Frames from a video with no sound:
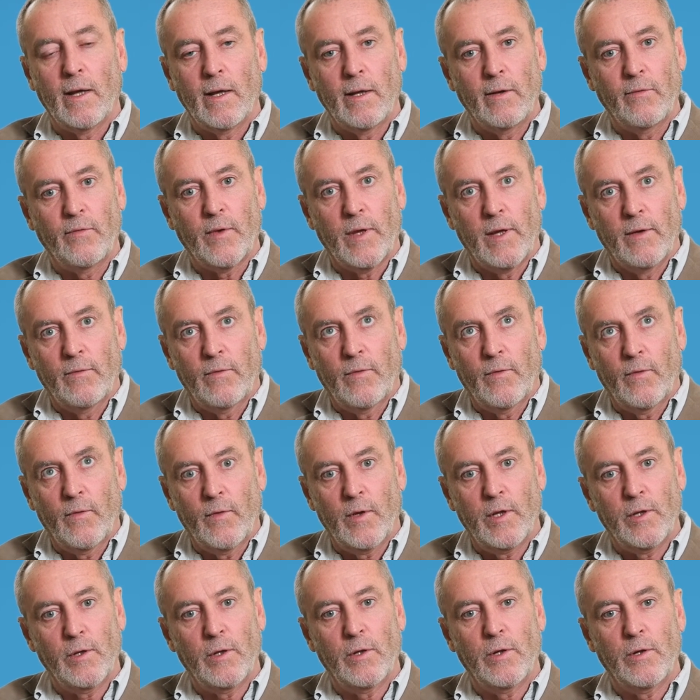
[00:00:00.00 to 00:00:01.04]
if they've
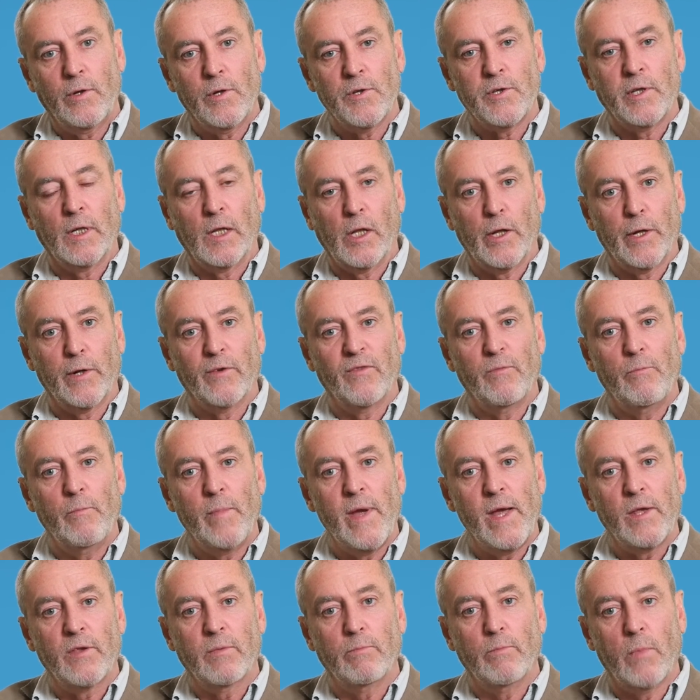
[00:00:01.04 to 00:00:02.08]
using a lot of
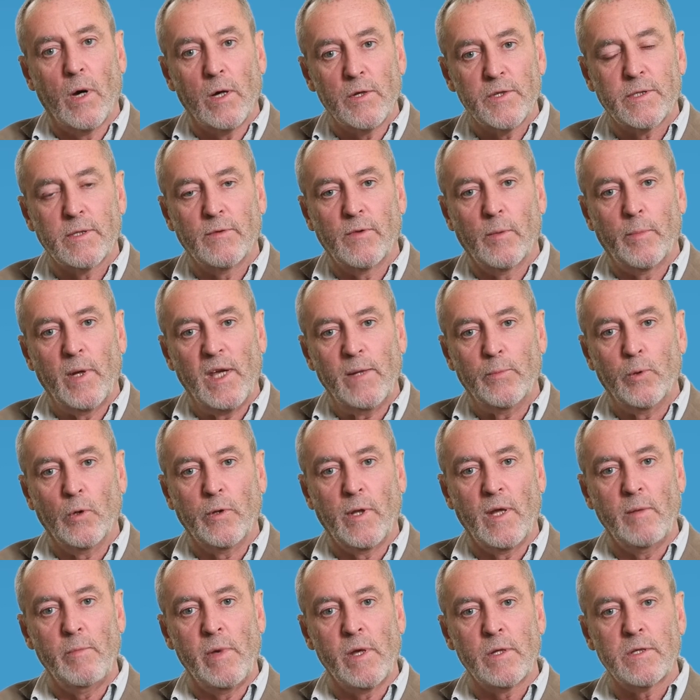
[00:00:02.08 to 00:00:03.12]
meth, most of the people
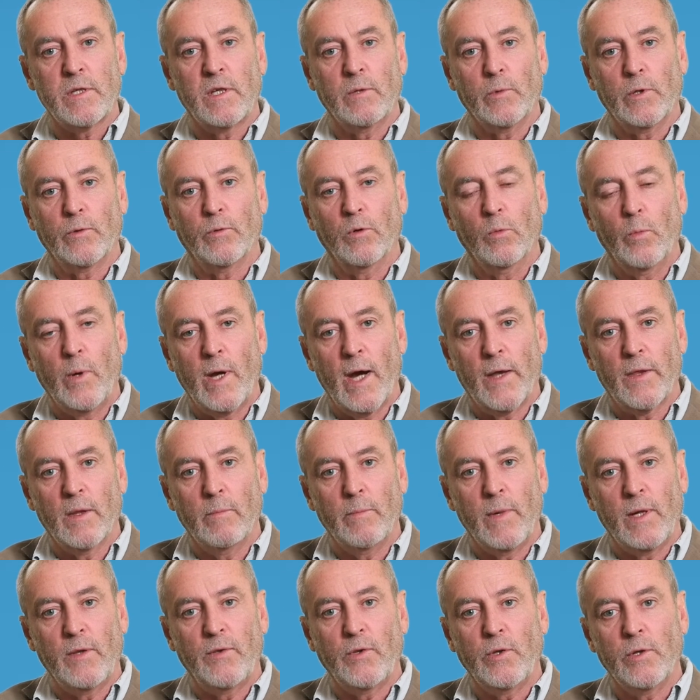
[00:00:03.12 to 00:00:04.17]
they're mixing with will be other
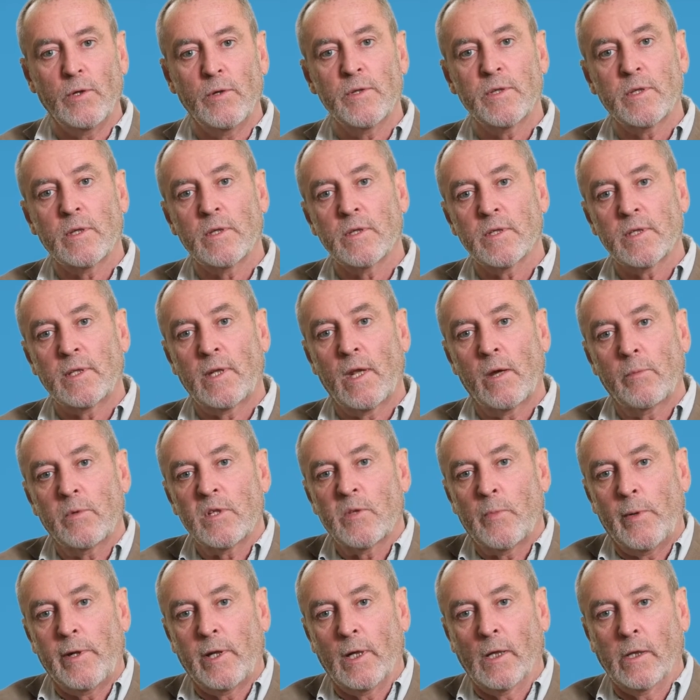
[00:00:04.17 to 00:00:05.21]
meth users, and they'll be
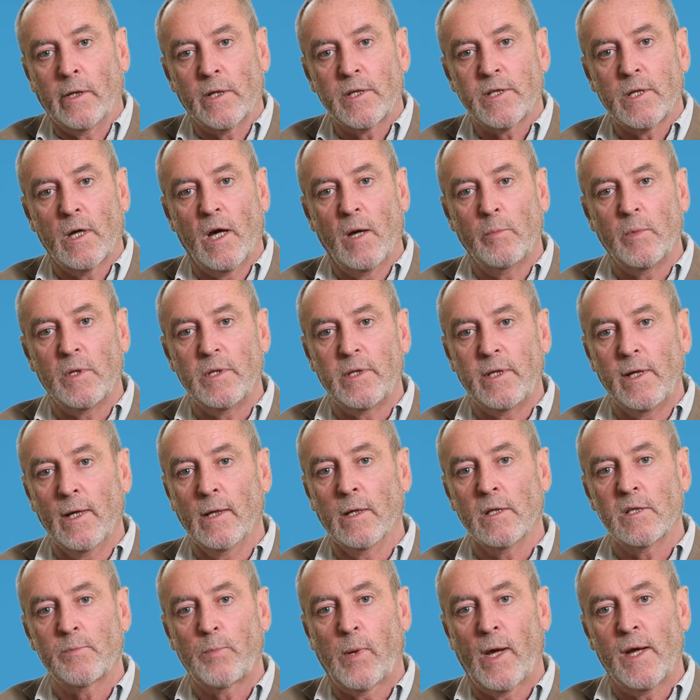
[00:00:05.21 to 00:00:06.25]
spending a lot of time at
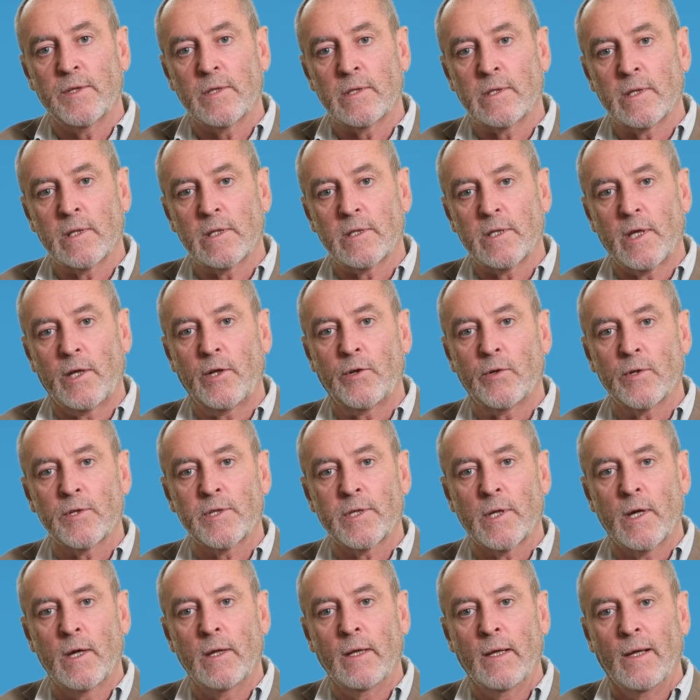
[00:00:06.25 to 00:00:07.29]
dealers' places, etc.
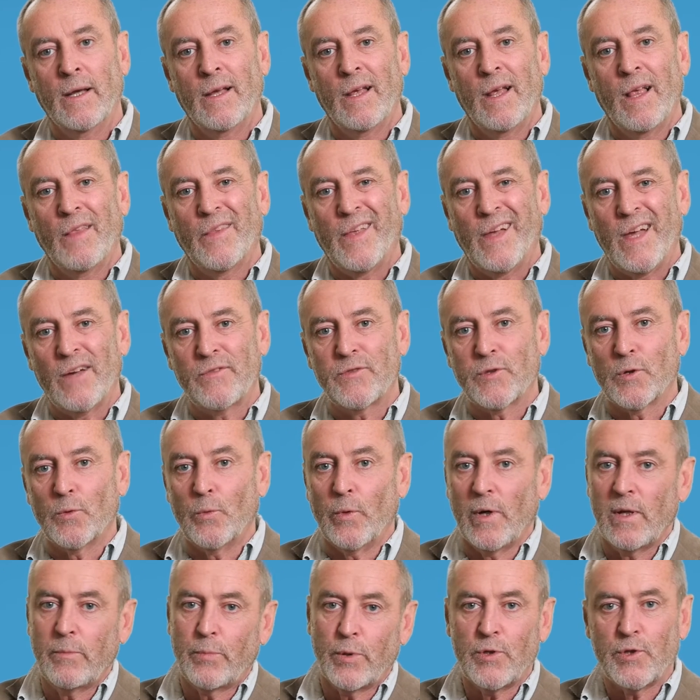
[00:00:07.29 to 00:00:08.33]
So they have to
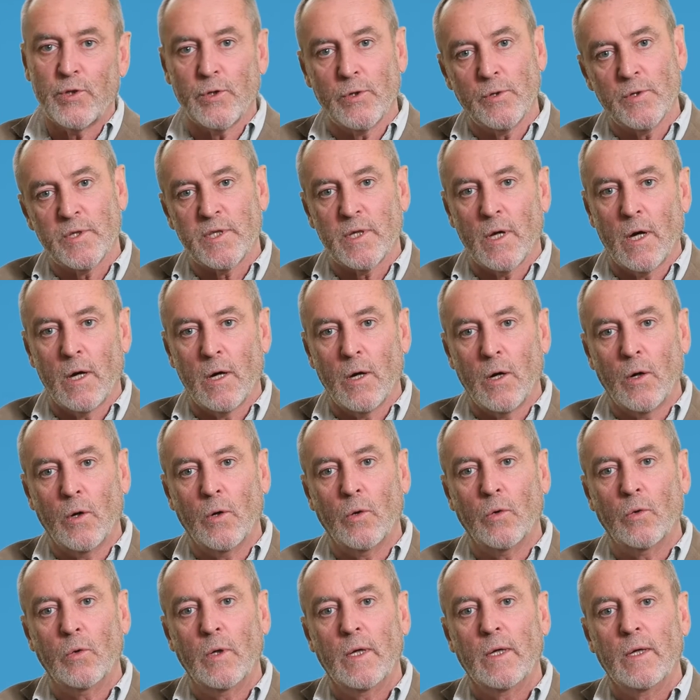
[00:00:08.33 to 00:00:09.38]
reproduce a
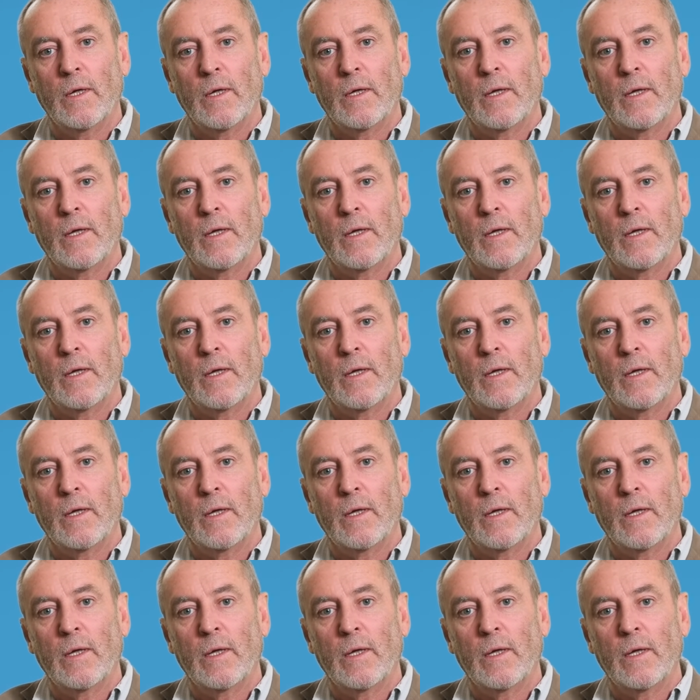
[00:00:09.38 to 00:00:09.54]
whole